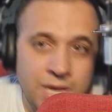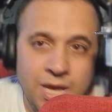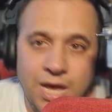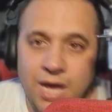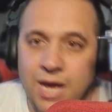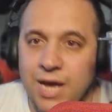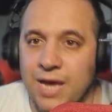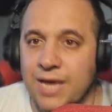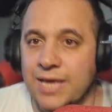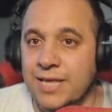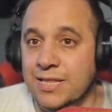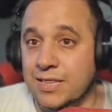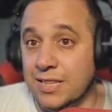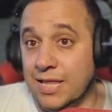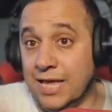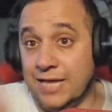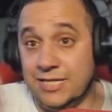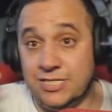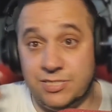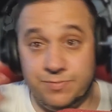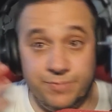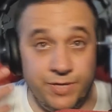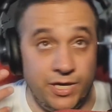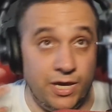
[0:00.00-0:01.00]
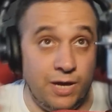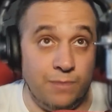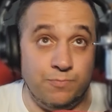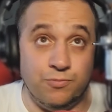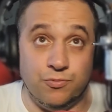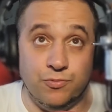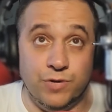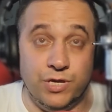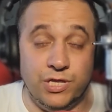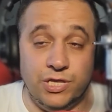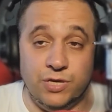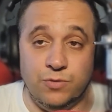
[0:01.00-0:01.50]
It lights me up
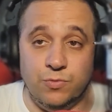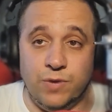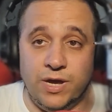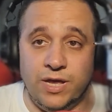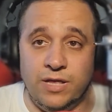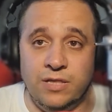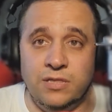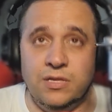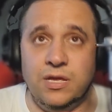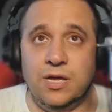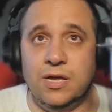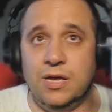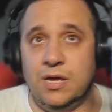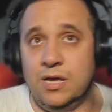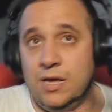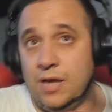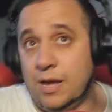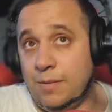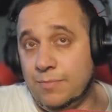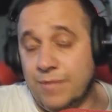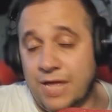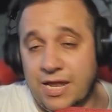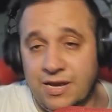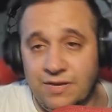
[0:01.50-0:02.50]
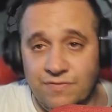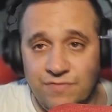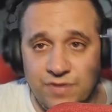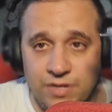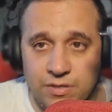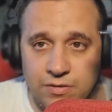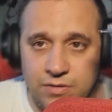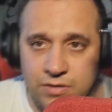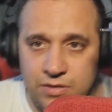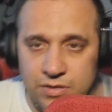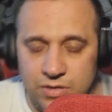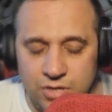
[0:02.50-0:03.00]
really well. I'm not
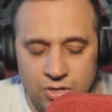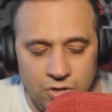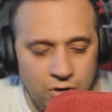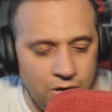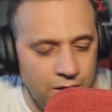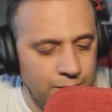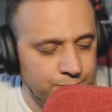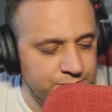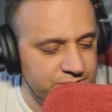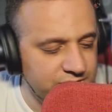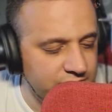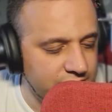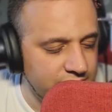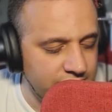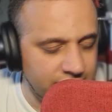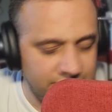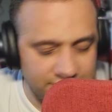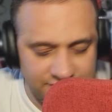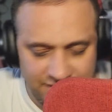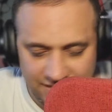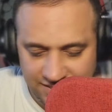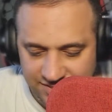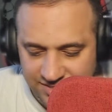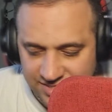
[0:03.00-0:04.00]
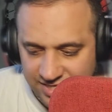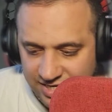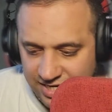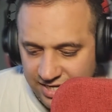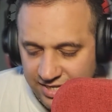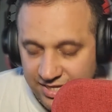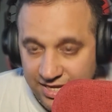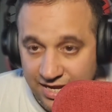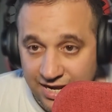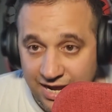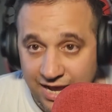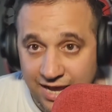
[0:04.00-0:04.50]
even, up to the intensity
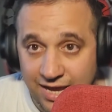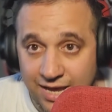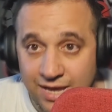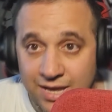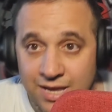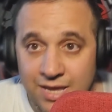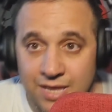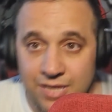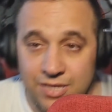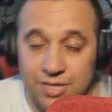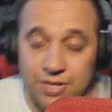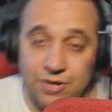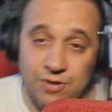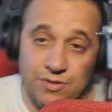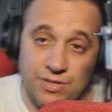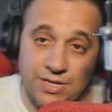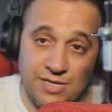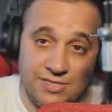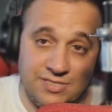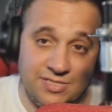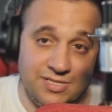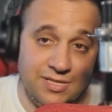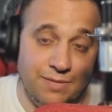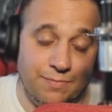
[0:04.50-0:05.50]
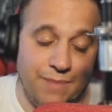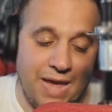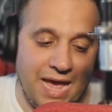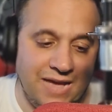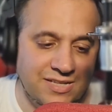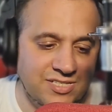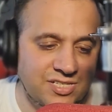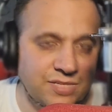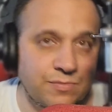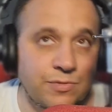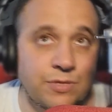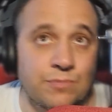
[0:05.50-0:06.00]
that that's the
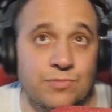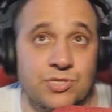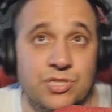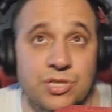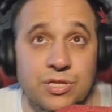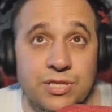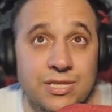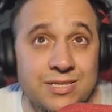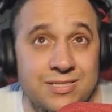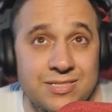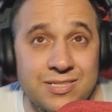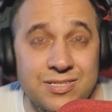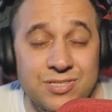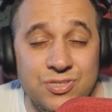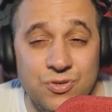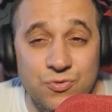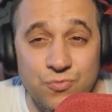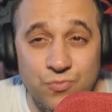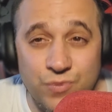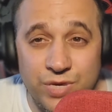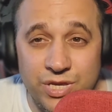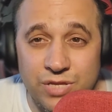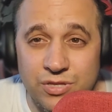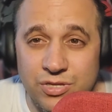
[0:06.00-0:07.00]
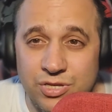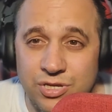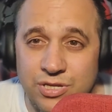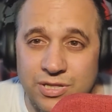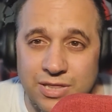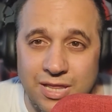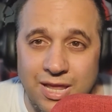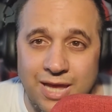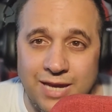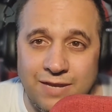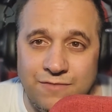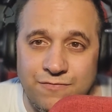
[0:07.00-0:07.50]
maximum. So this is a real
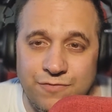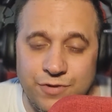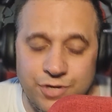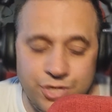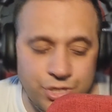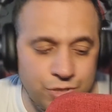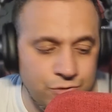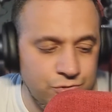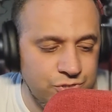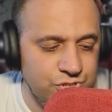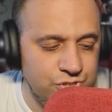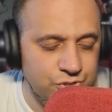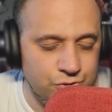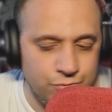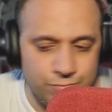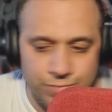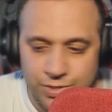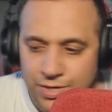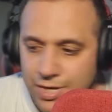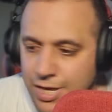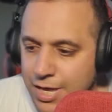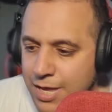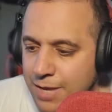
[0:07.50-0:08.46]
good light for YouTube.